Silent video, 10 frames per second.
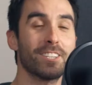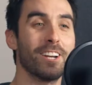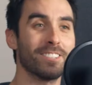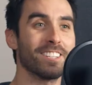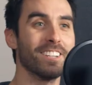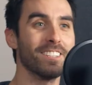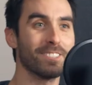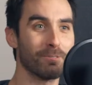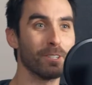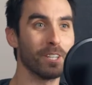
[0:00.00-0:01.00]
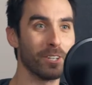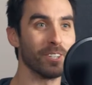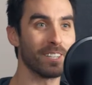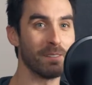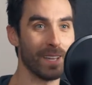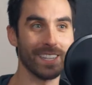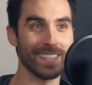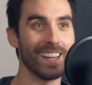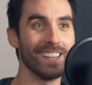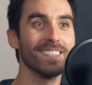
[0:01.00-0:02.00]
shelter. It's really good compared to
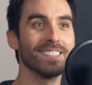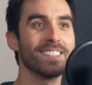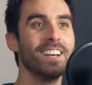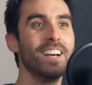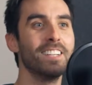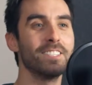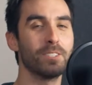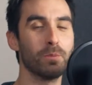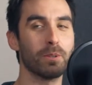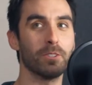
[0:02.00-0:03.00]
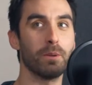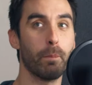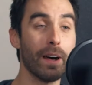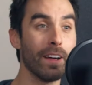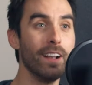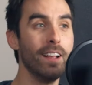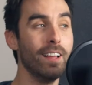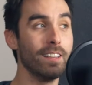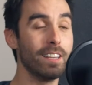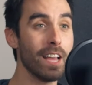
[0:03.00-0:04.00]
theirs. Super good. But
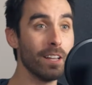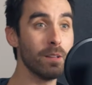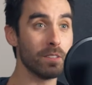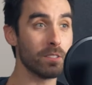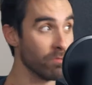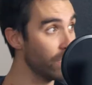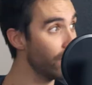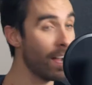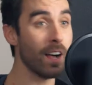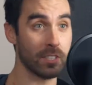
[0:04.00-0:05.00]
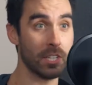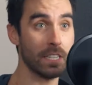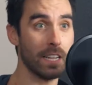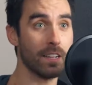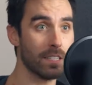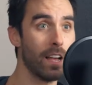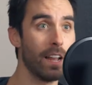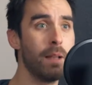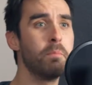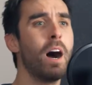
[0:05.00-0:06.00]
the elements really are just outside,
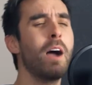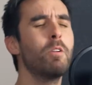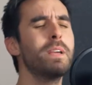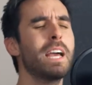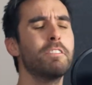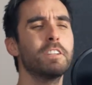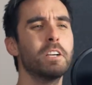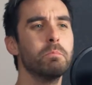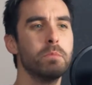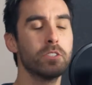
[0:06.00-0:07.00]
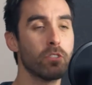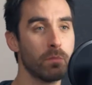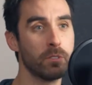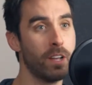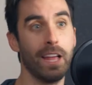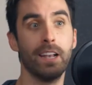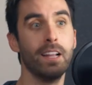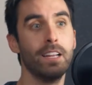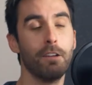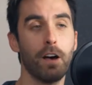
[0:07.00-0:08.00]
and I would be having a miserable night
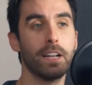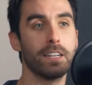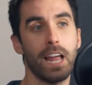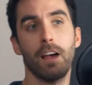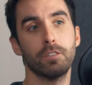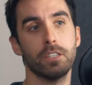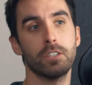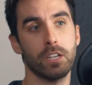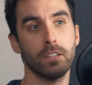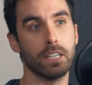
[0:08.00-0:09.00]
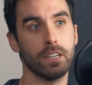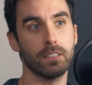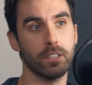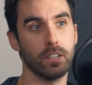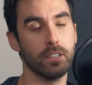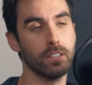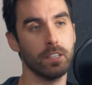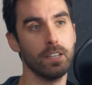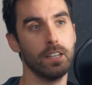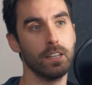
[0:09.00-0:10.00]
if I didn't have this shelter, you know?
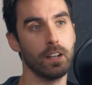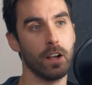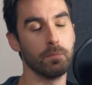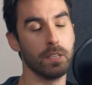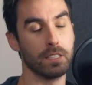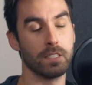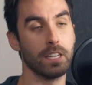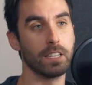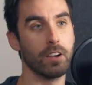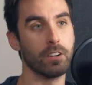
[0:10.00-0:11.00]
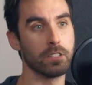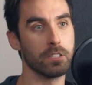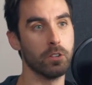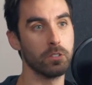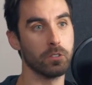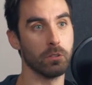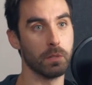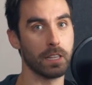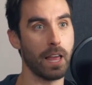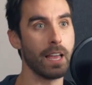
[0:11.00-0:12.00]
Mm-hmm. And I'm sitting there in a snowstorm
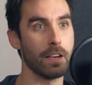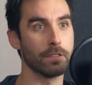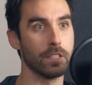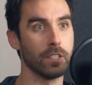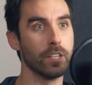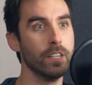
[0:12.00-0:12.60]
like they have to do.